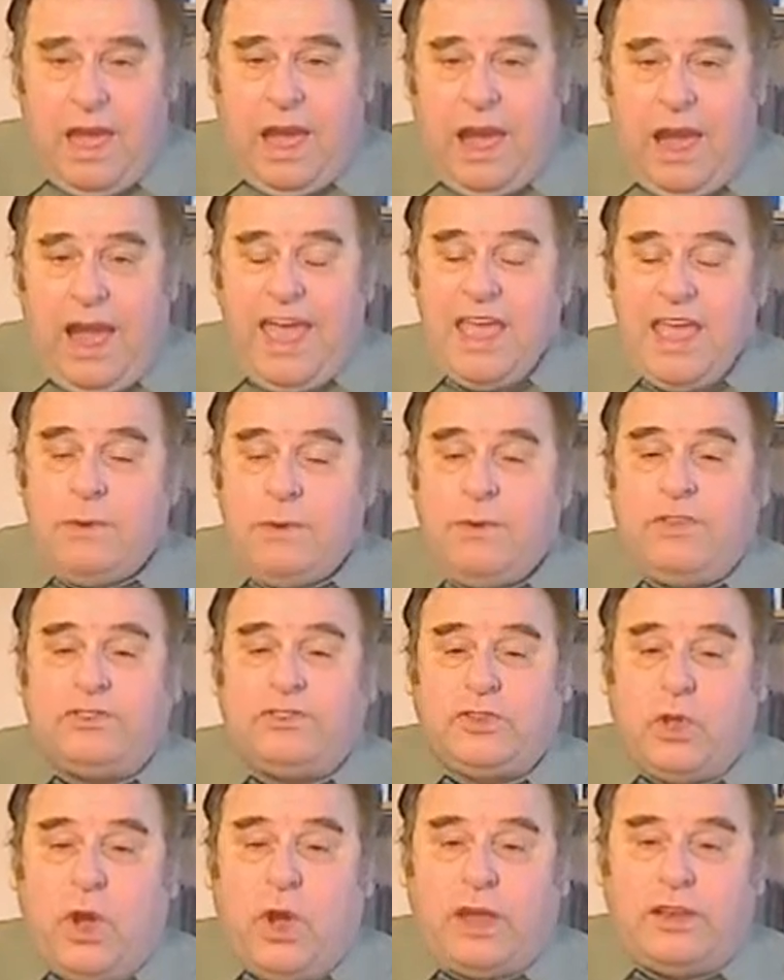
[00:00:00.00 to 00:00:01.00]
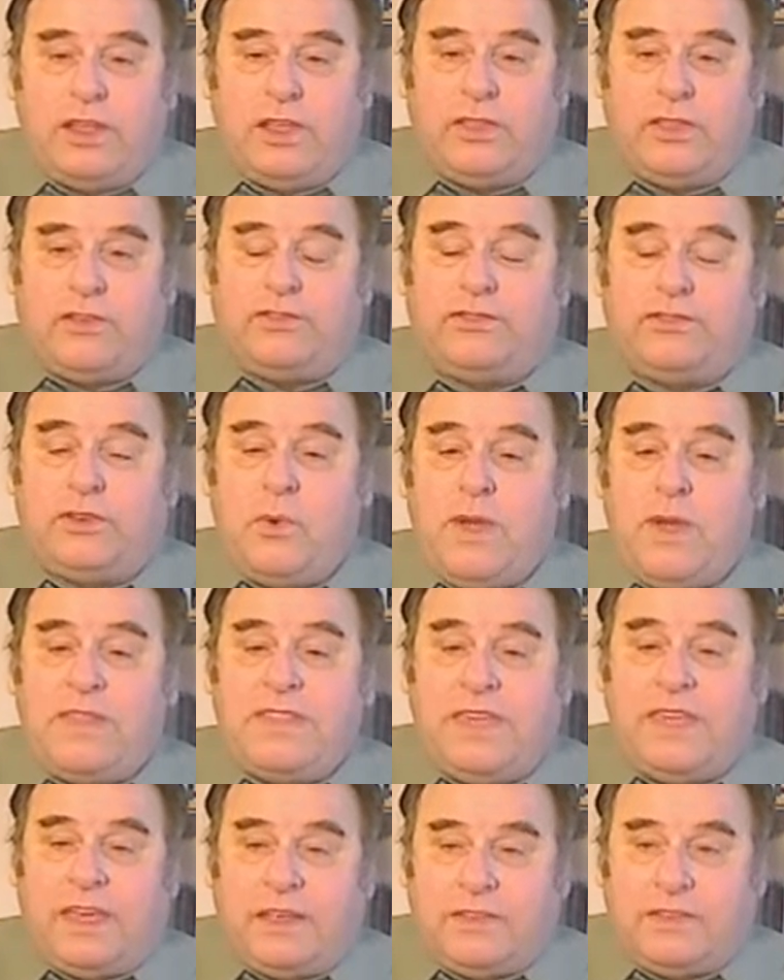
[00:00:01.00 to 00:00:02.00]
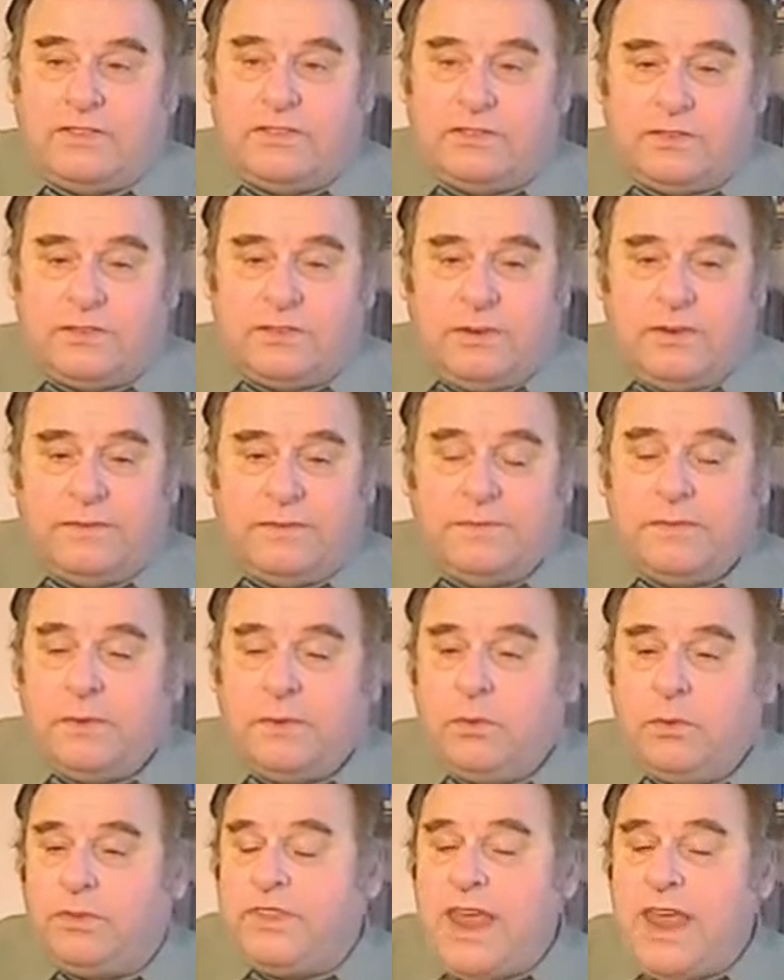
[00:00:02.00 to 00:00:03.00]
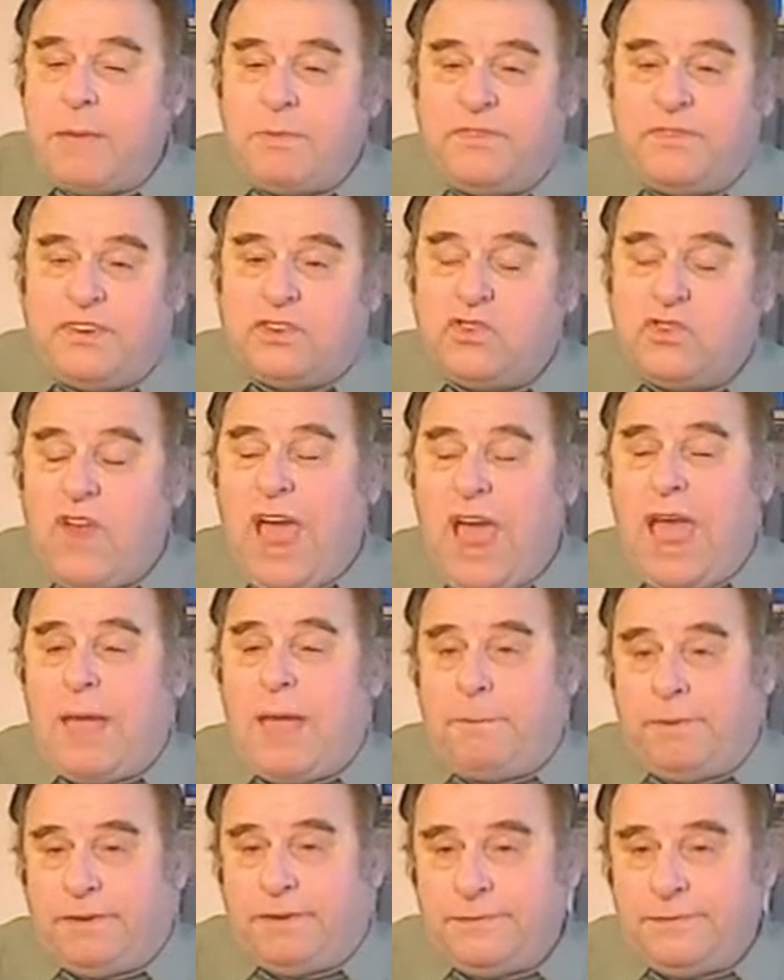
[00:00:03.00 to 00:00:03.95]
I always thought the Sioux Indians was the name of a tribe.